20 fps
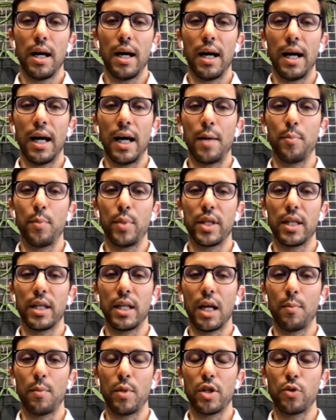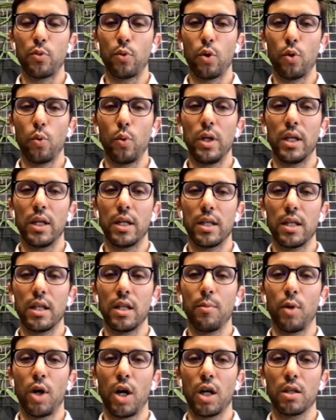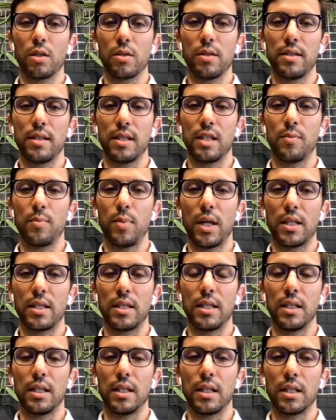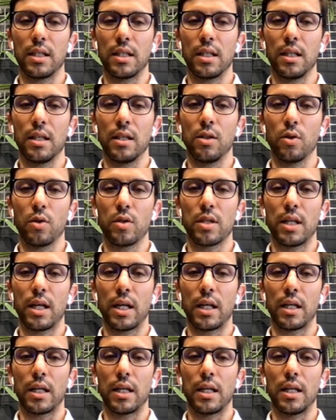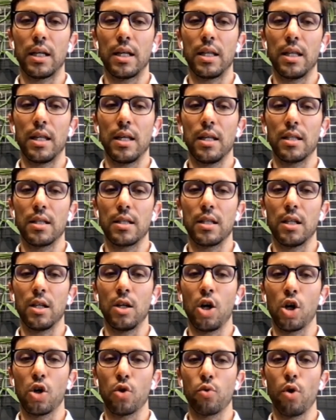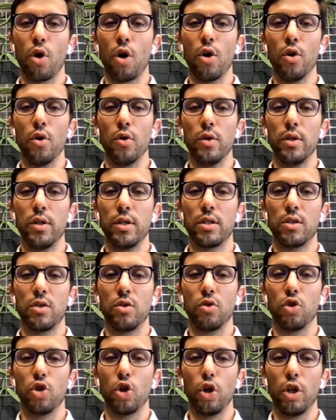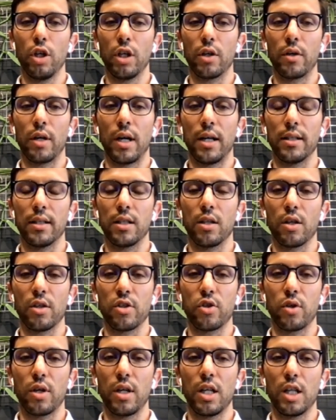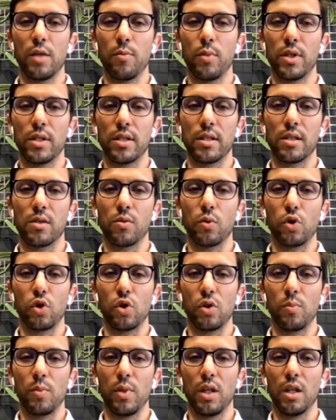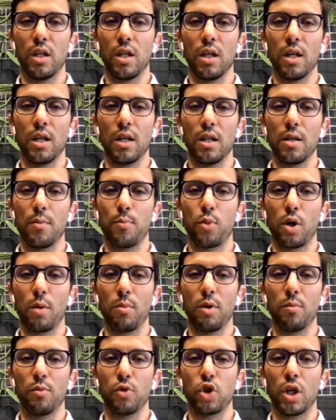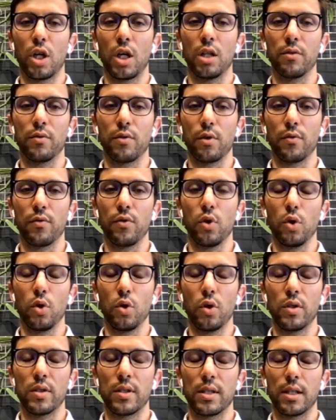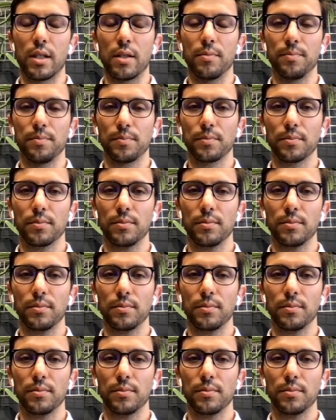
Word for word: Um, but the numbers were weaker than the market is expecting, and it, it looks like uh, it's a long road to turning around that Australian business, which has been uh, the problem child for a few years now.